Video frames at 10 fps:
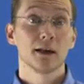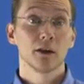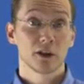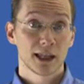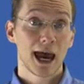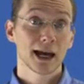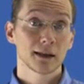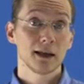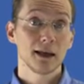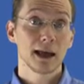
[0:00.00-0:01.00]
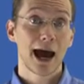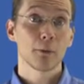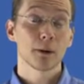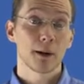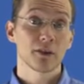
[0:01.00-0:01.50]
the tag T
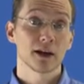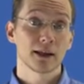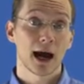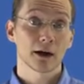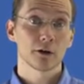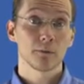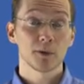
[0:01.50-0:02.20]
output by the attacker